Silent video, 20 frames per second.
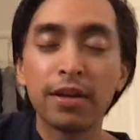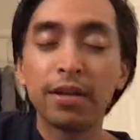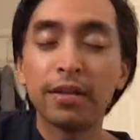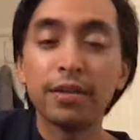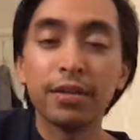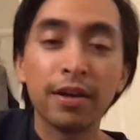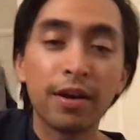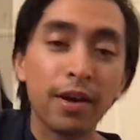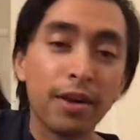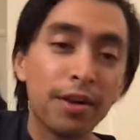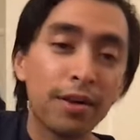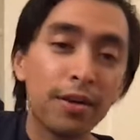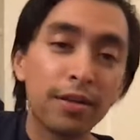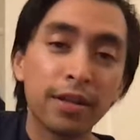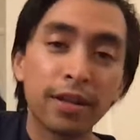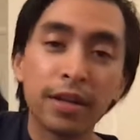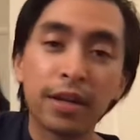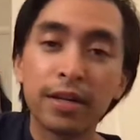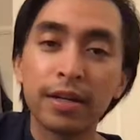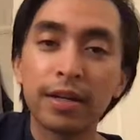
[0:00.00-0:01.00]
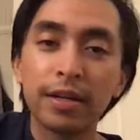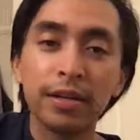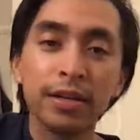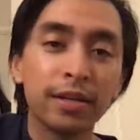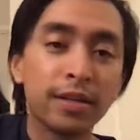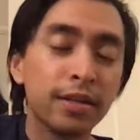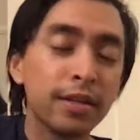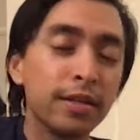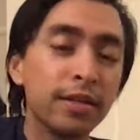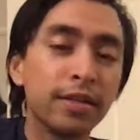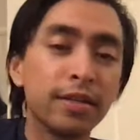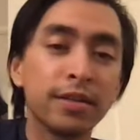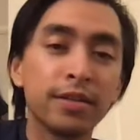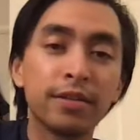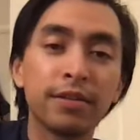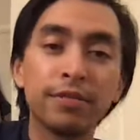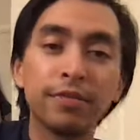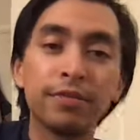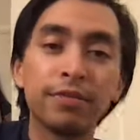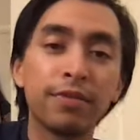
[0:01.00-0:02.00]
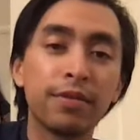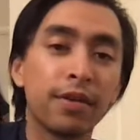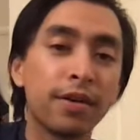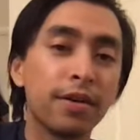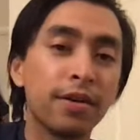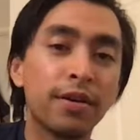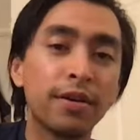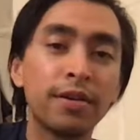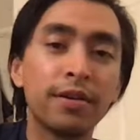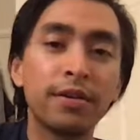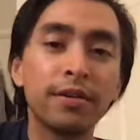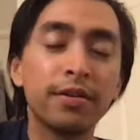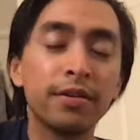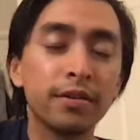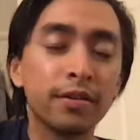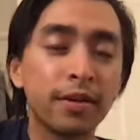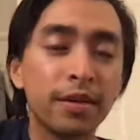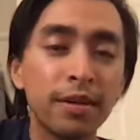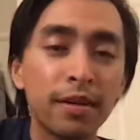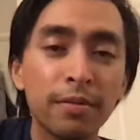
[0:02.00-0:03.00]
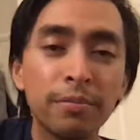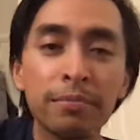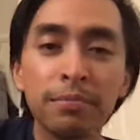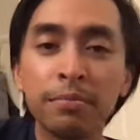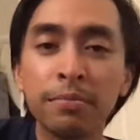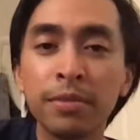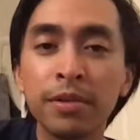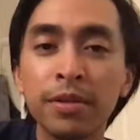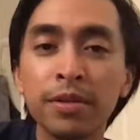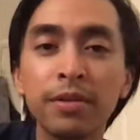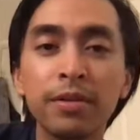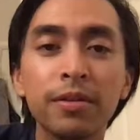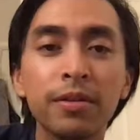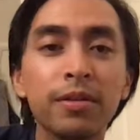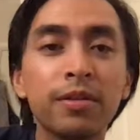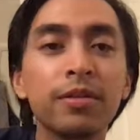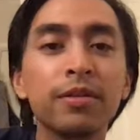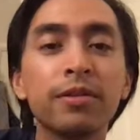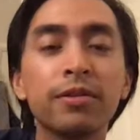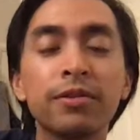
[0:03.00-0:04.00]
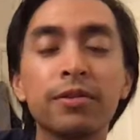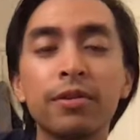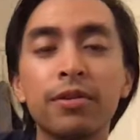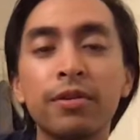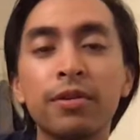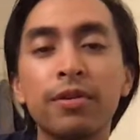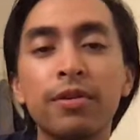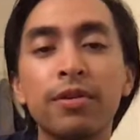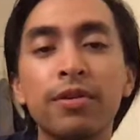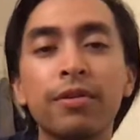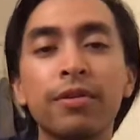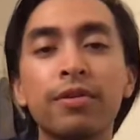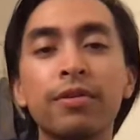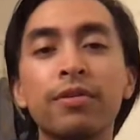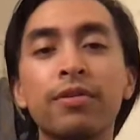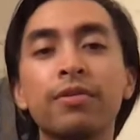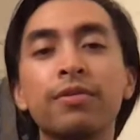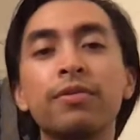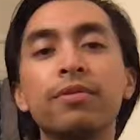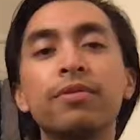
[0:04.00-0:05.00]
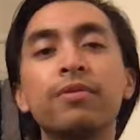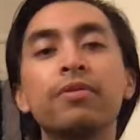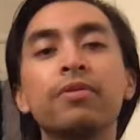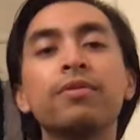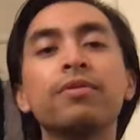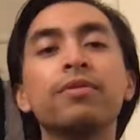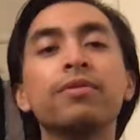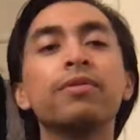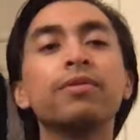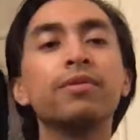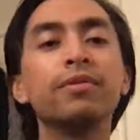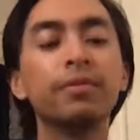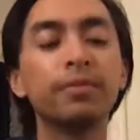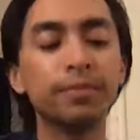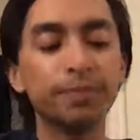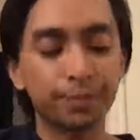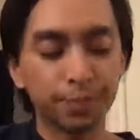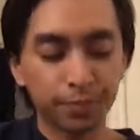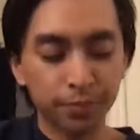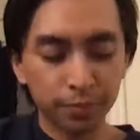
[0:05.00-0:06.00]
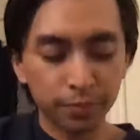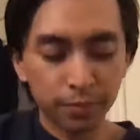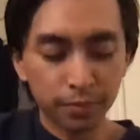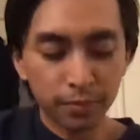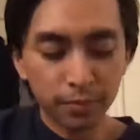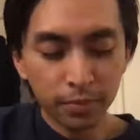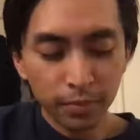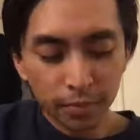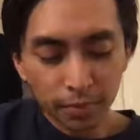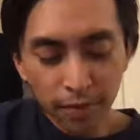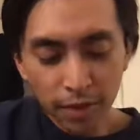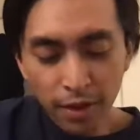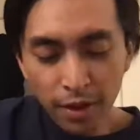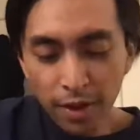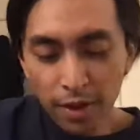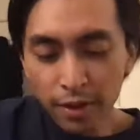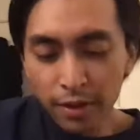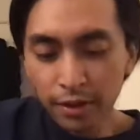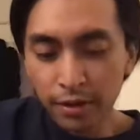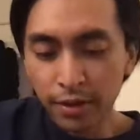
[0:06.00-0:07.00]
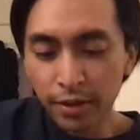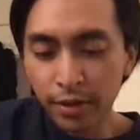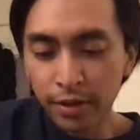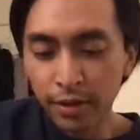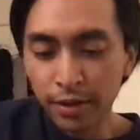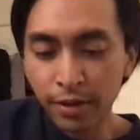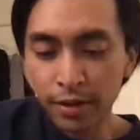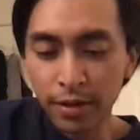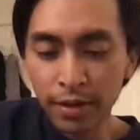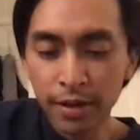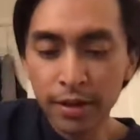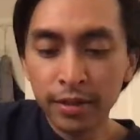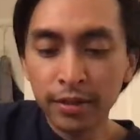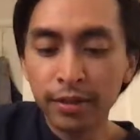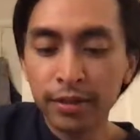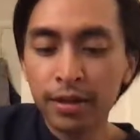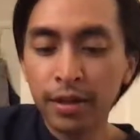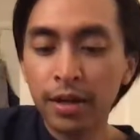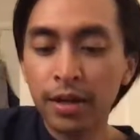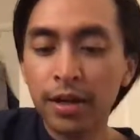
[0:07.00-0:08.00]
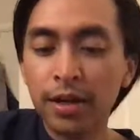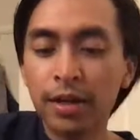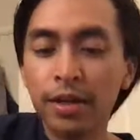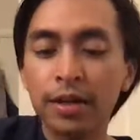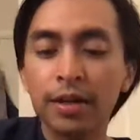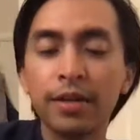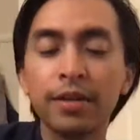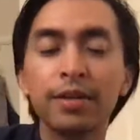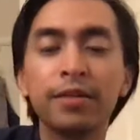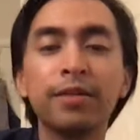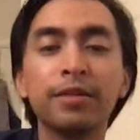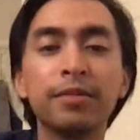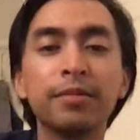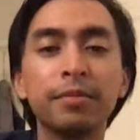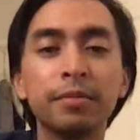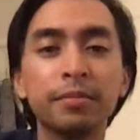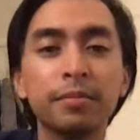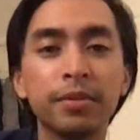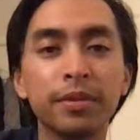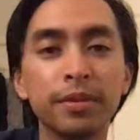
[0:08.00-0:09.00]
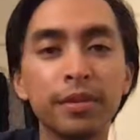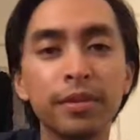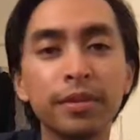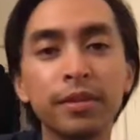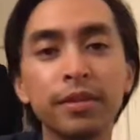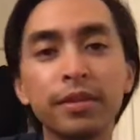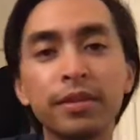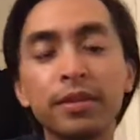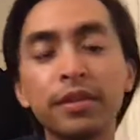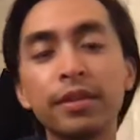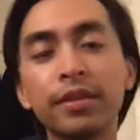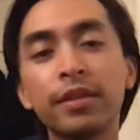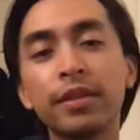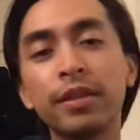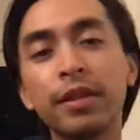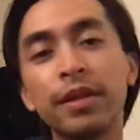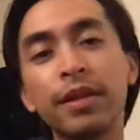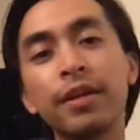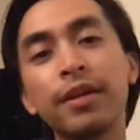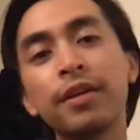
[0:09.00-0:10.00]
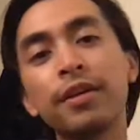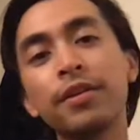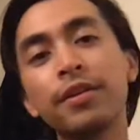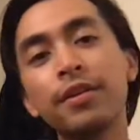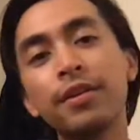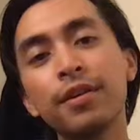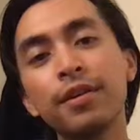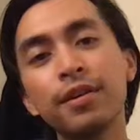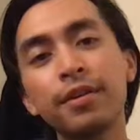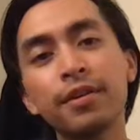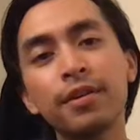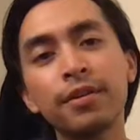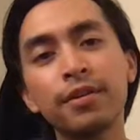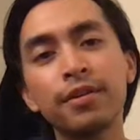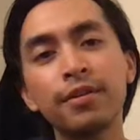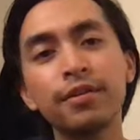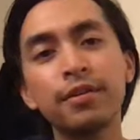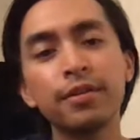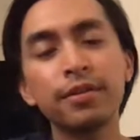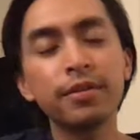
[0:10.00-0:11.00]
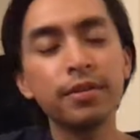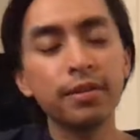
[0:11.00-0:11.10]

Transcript: and all that I need is in front of me. So can our time be together?